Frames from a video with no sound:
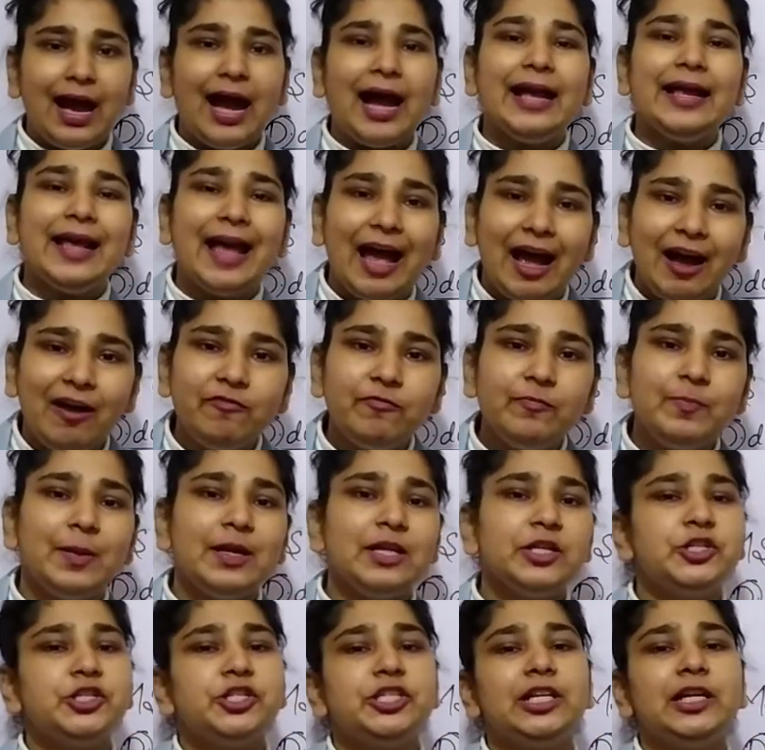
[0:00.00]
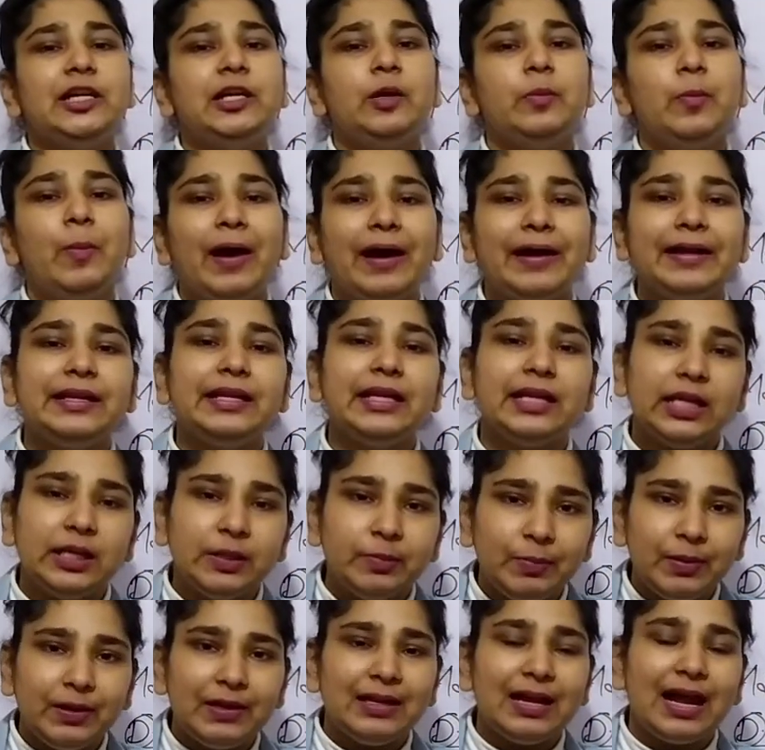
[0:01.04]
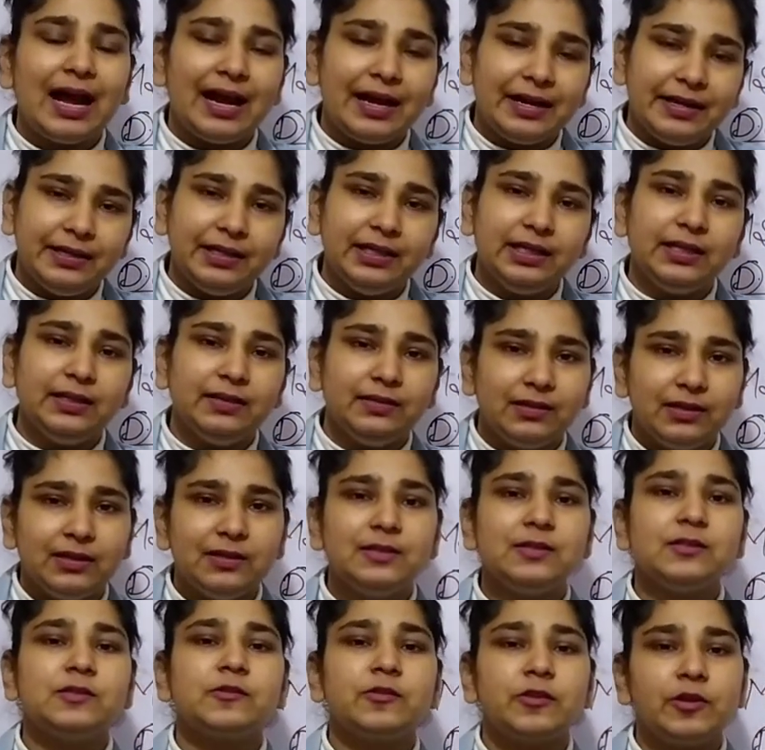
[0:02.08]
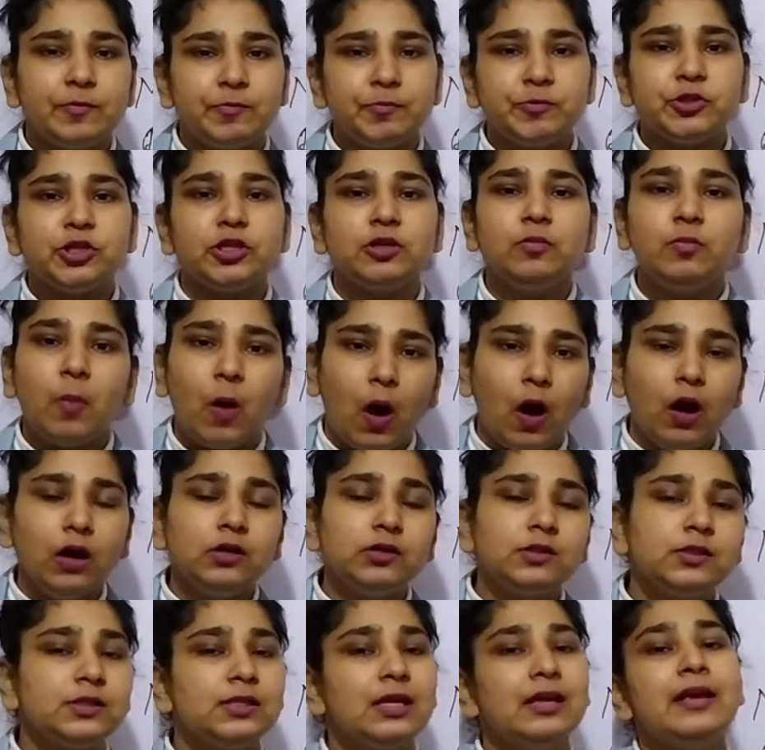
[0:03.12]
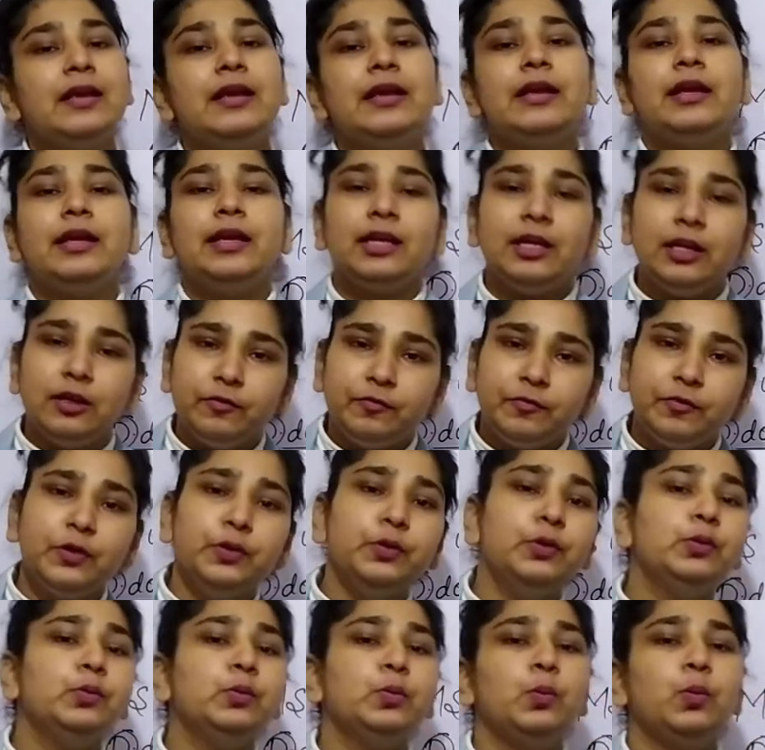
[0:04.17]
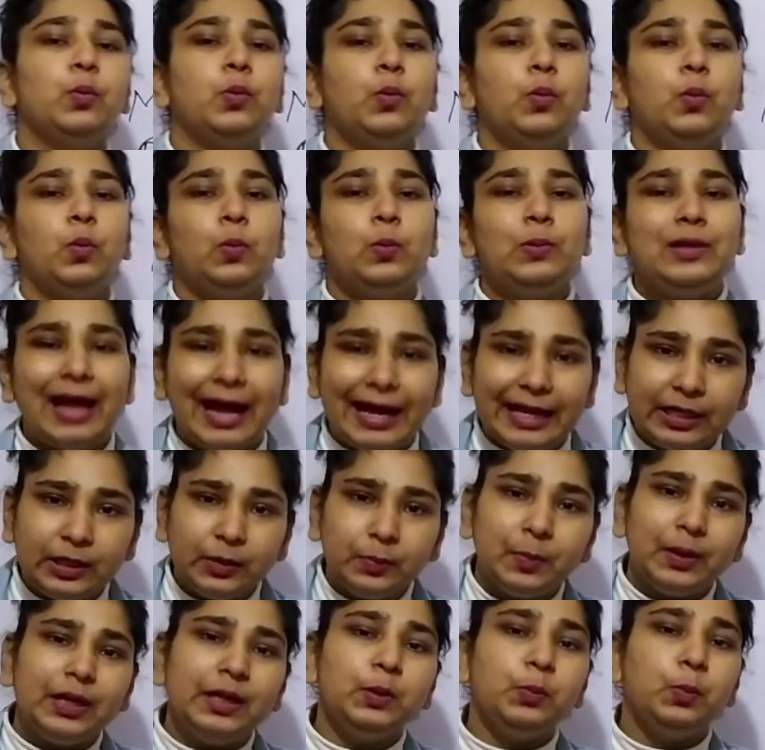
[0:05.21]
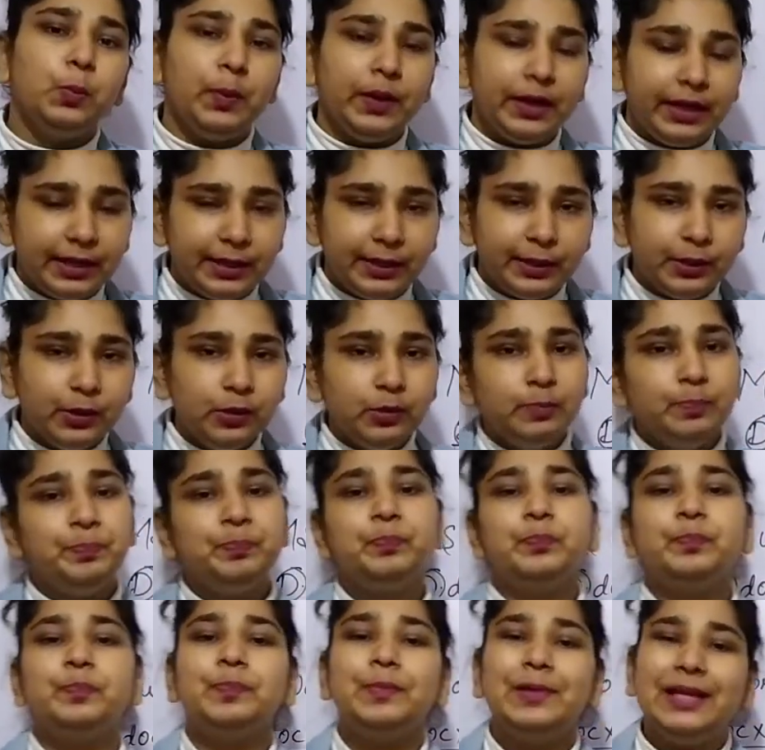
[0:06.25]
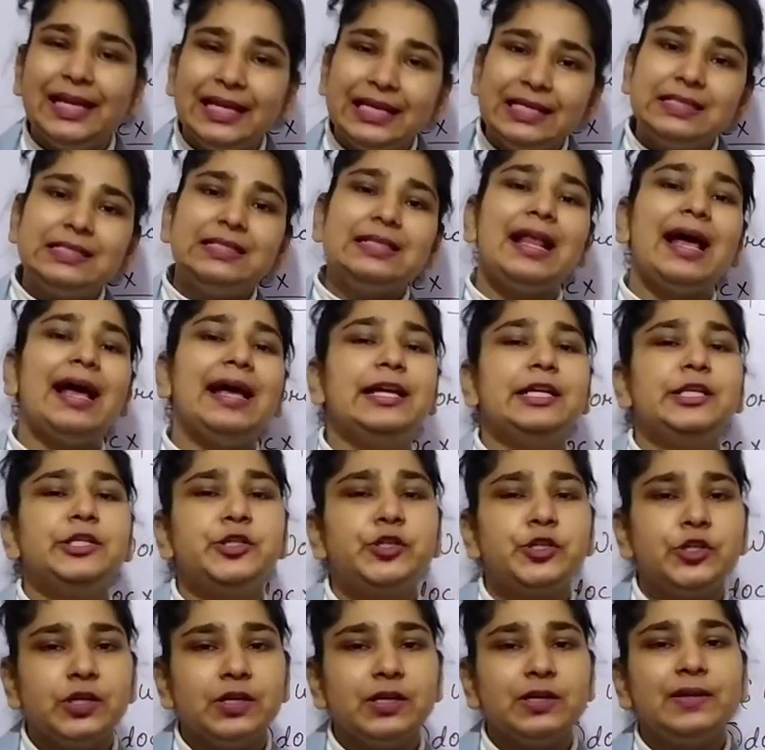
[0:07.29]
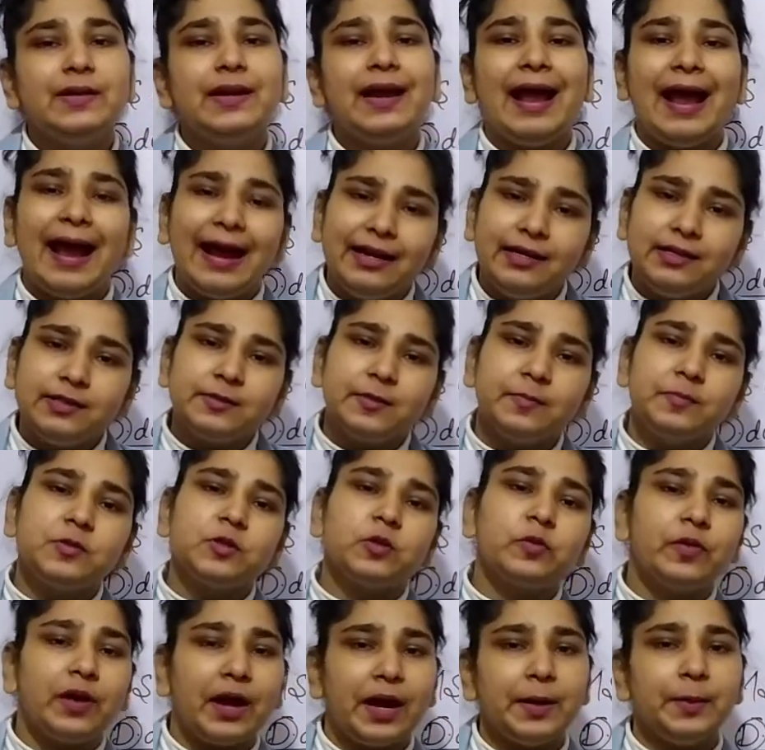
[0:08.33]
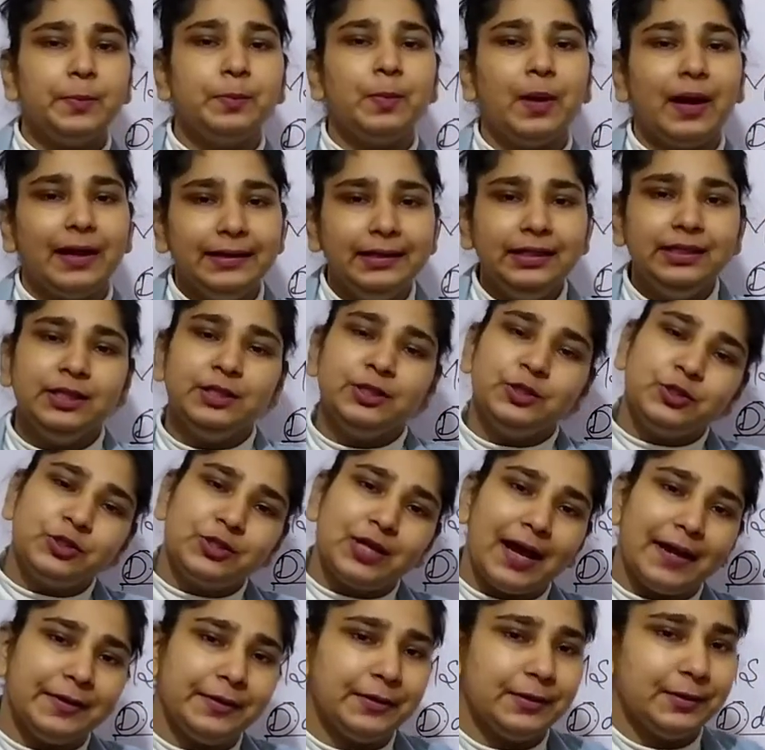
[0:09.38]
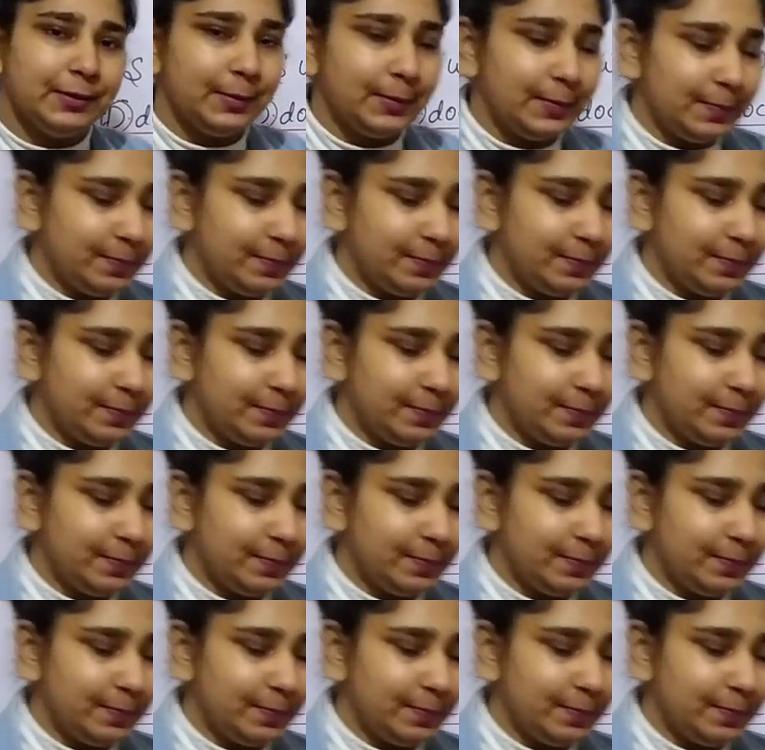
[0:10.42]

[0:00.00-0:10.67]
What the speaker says: I have mentioned my email ID in the description box. If you like my video, please like, share and subscribe my channel.